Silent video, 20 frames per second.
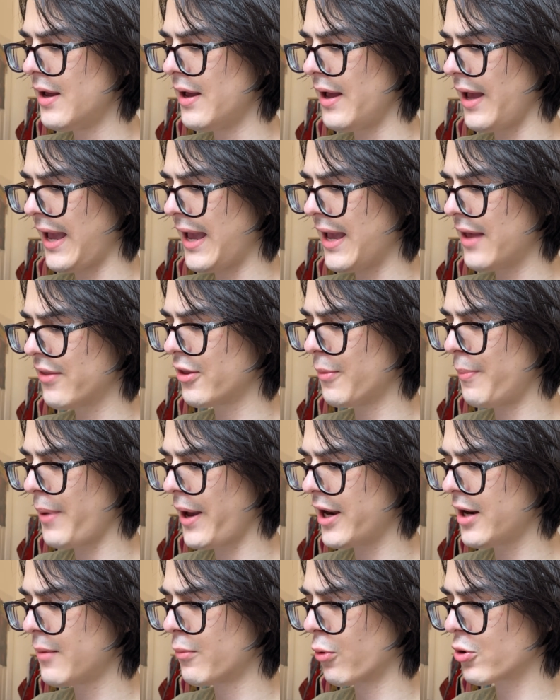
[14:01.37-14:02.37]
and the
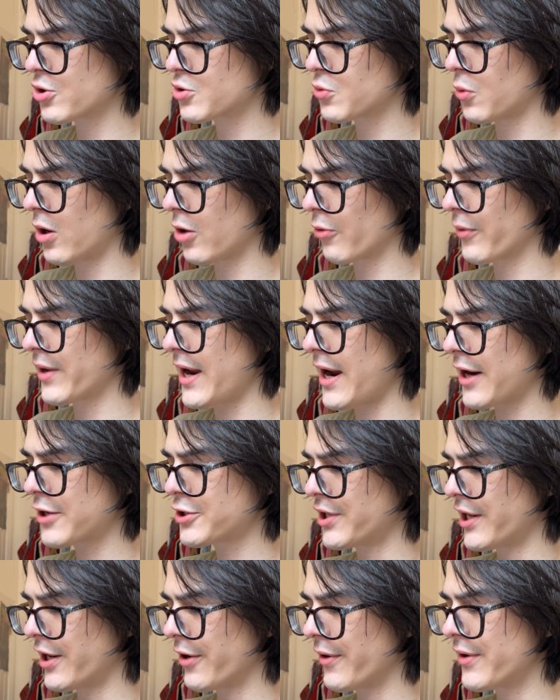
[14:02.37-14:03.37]
petty bourgeois
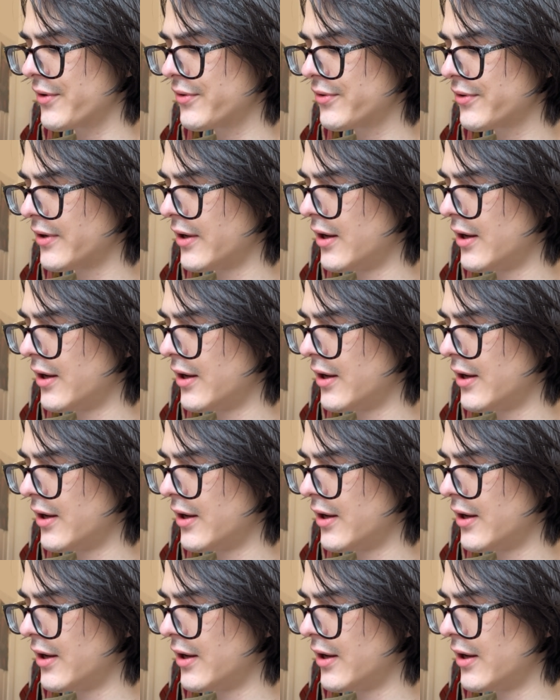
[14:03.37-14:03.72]
reactionaries,